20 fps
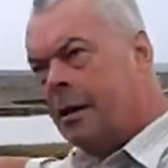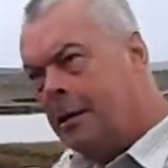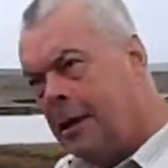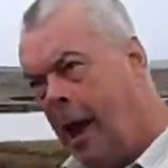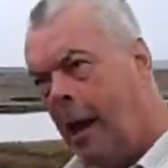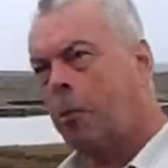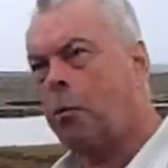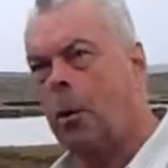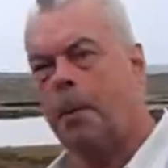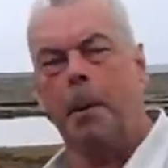
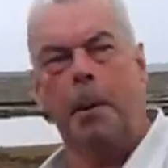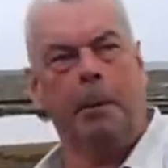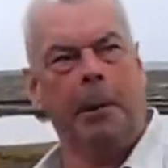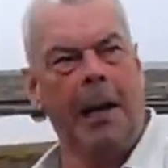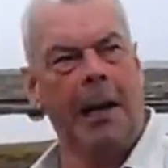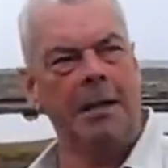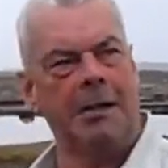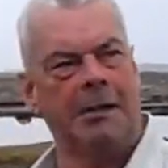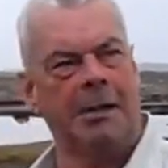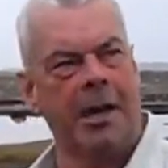That would be
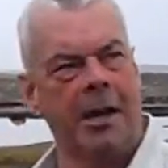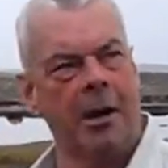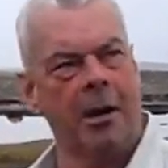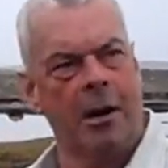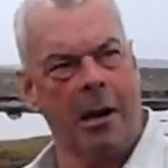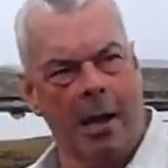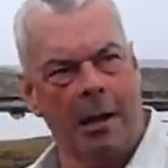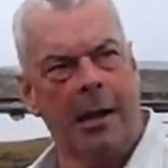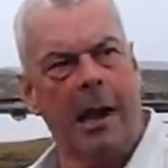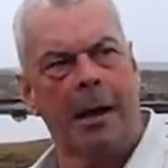placed there,
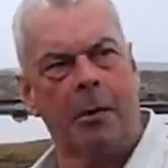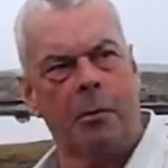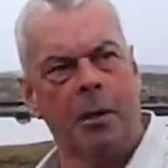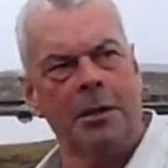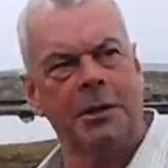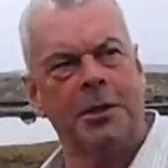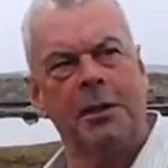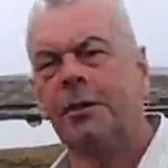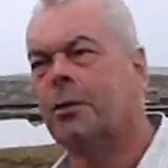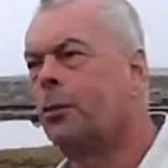and that
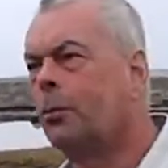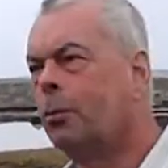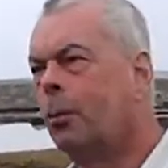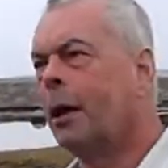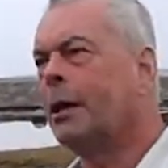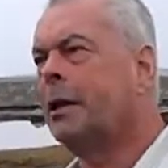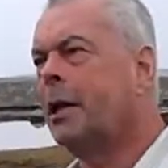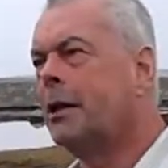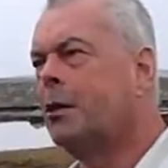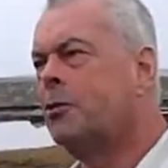was
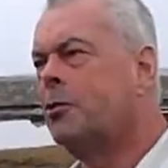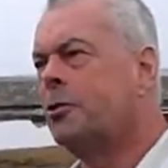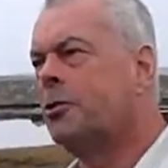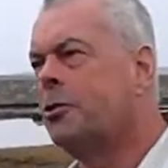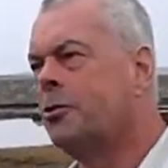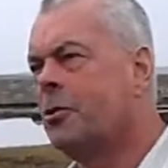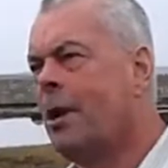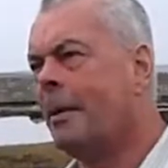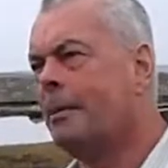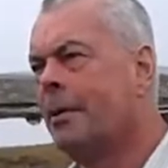what they used
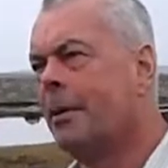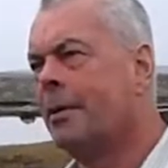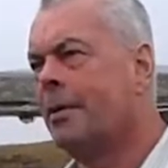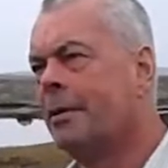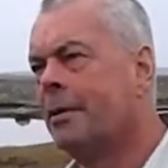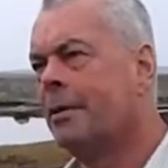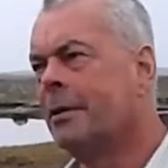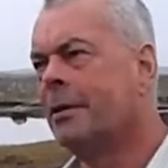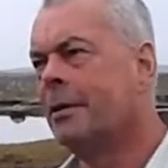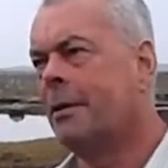to trap
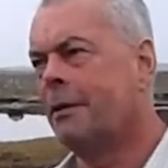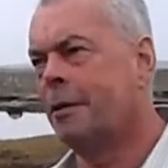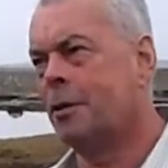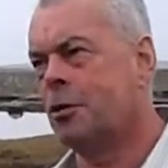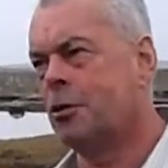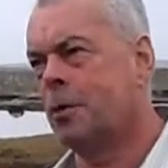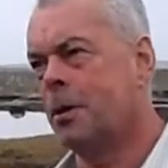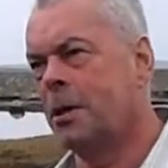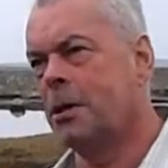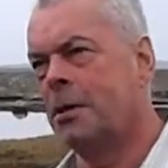the
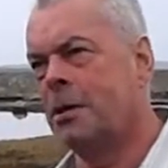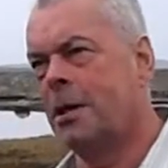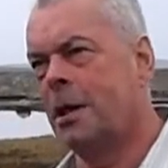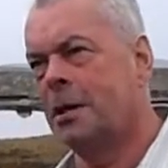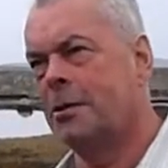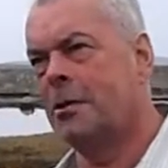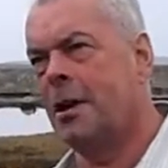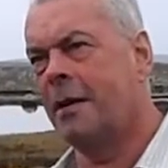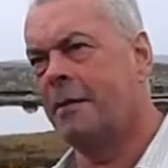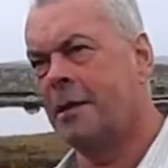fish with,
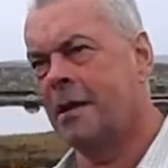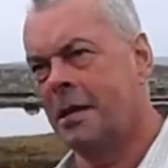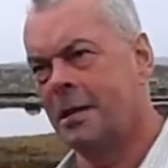drive it